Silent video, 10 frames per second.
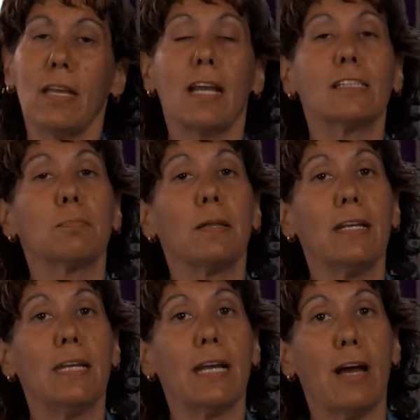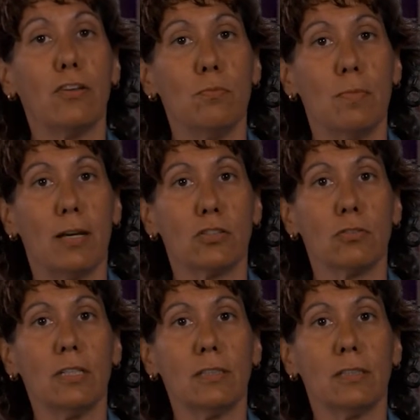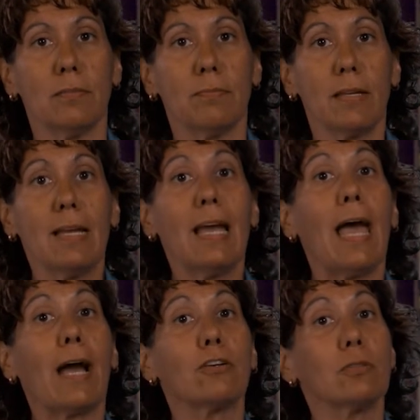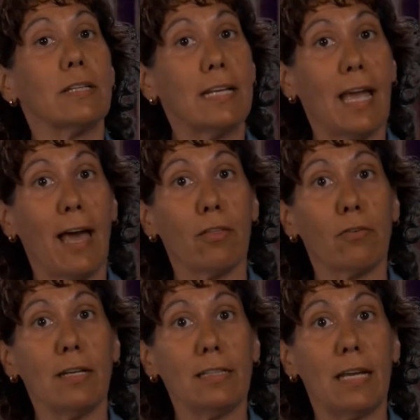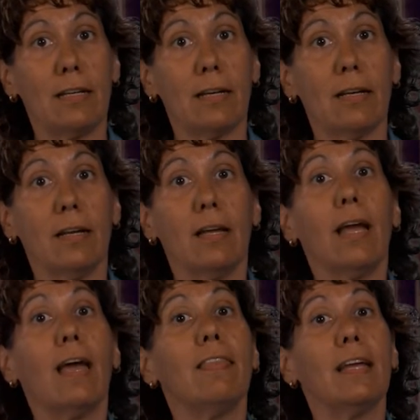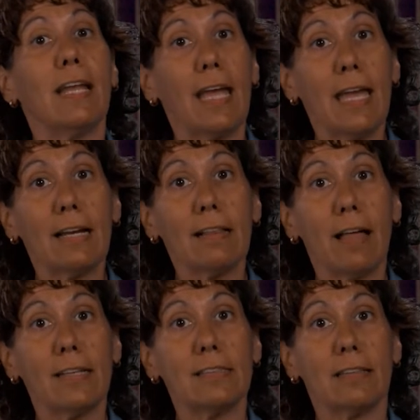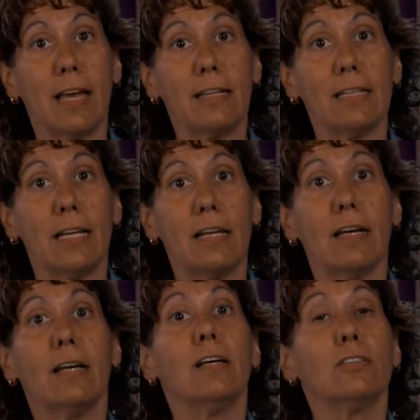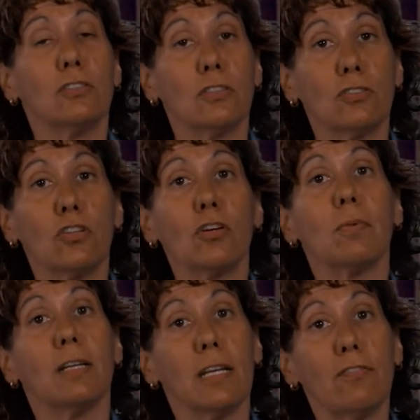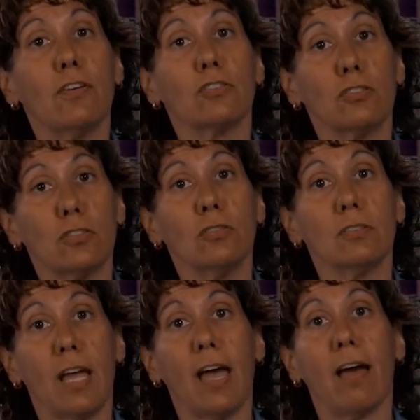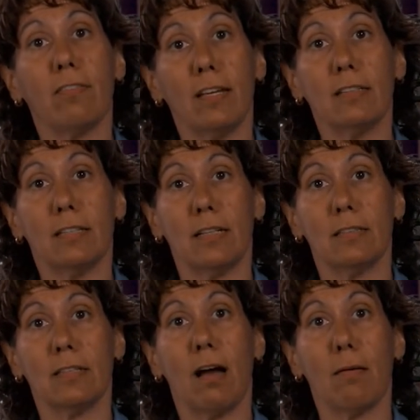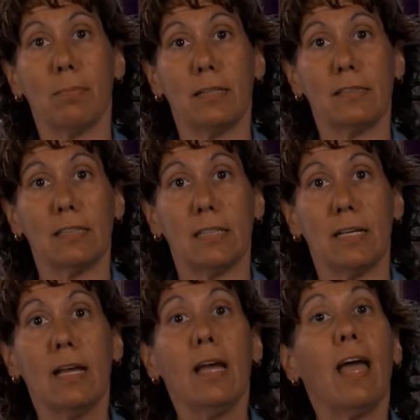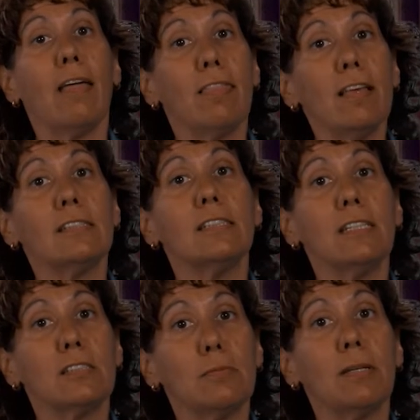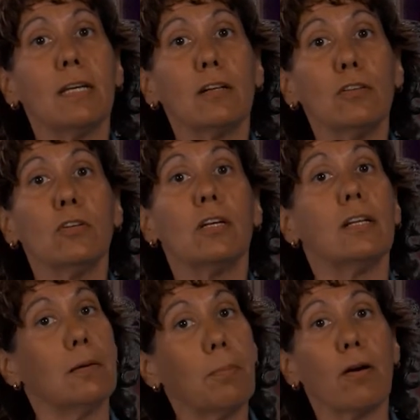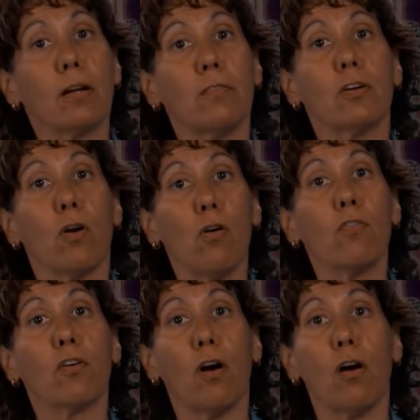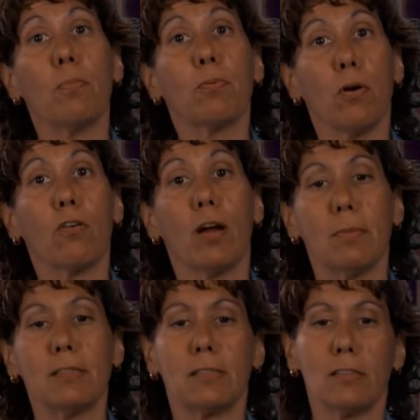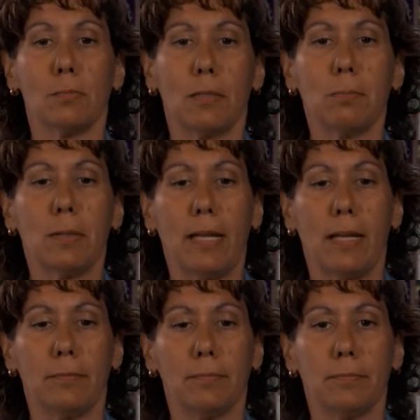explaining how you measure it, actually gathering data, and then analyzing that data to determine if your students have the intended competency. And this needs to be included in part of your overall program assessment plan.